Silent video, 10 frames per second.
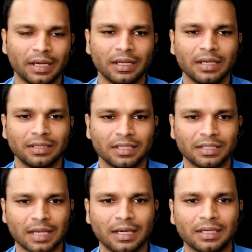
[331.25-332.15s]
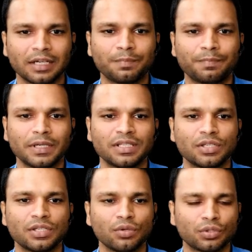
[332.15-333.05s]
this stylet grip is used
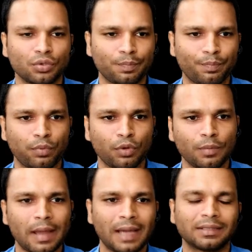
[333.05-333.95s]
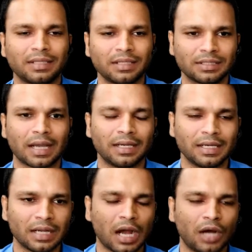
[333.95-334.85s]
to pull back the stylet
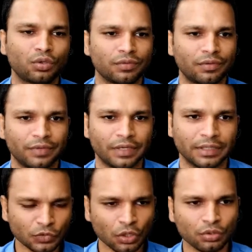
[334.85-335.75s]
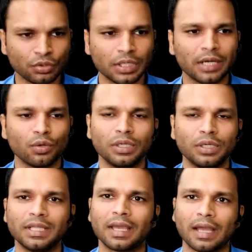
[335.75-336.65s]
out of the vein so that only the
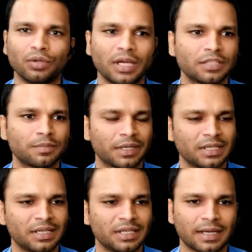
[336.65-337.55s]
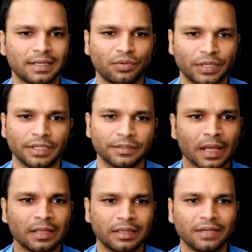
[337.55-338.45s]
cannula is present inside the vein.
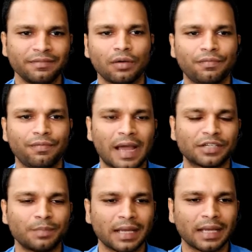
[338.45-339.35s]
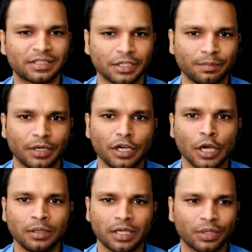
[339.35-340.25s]
Then we have the flashback chamber. Now
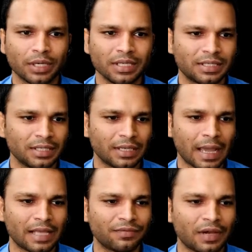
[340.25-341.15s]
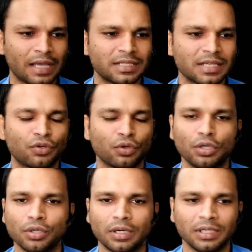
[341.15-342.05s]
you can see, as I've told you
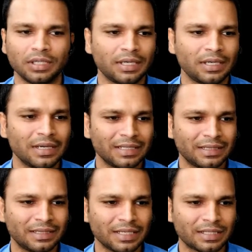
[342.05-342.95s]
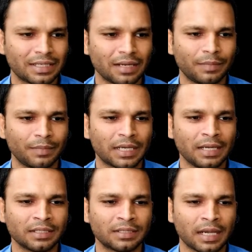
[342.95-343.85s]
earlier, this metallic
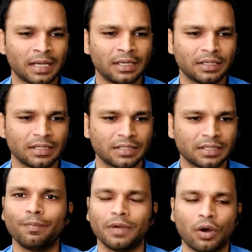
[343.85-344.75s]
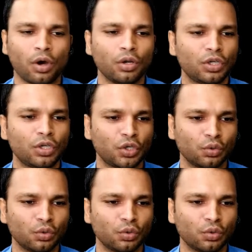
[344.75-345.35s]
stylet is a hollow tube,